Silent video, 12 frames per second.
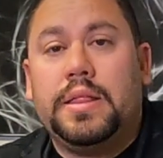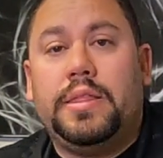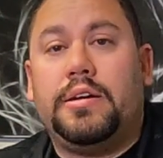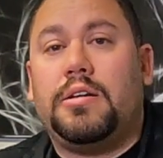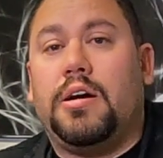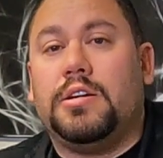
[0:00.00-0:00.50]

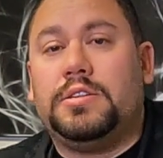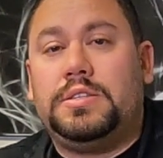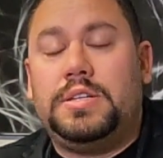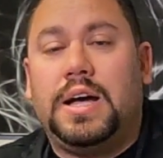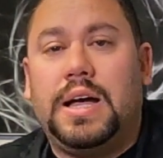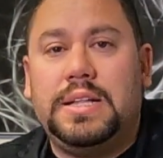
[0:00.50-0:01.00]
there are
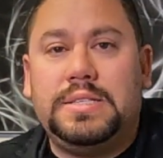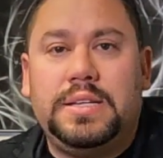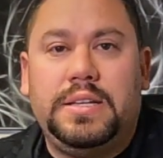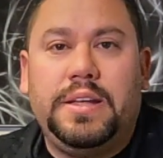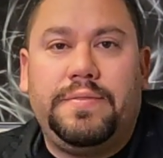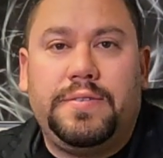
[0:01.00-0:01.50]
tons
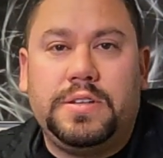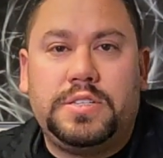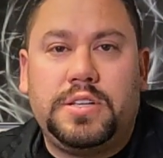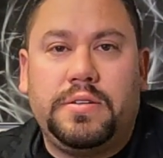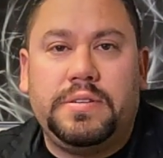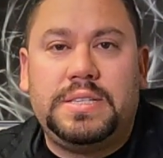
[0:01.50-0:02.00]
of different
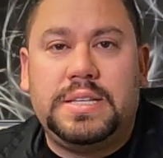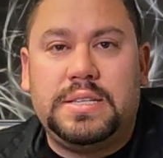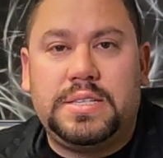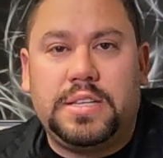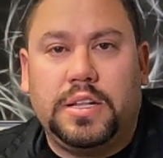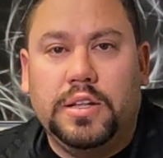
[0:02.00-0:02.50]

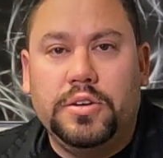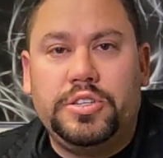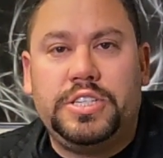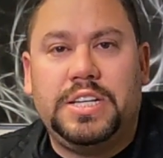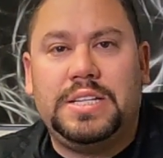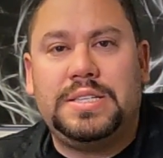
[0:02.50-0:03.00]
services,
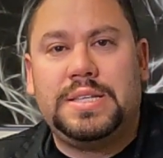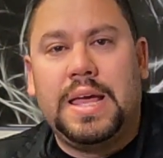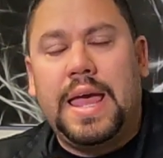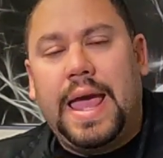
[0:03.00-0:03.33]
solutions,